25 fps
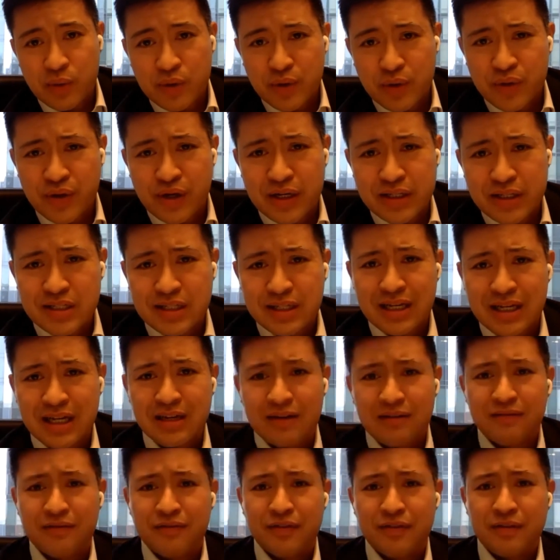What are your thoughts on
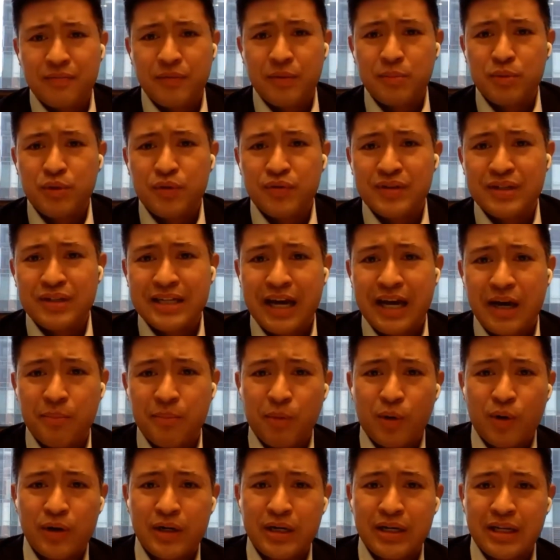kind of the move to
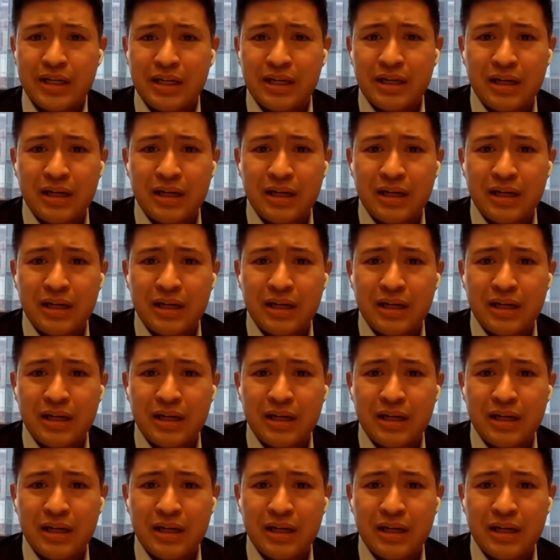down market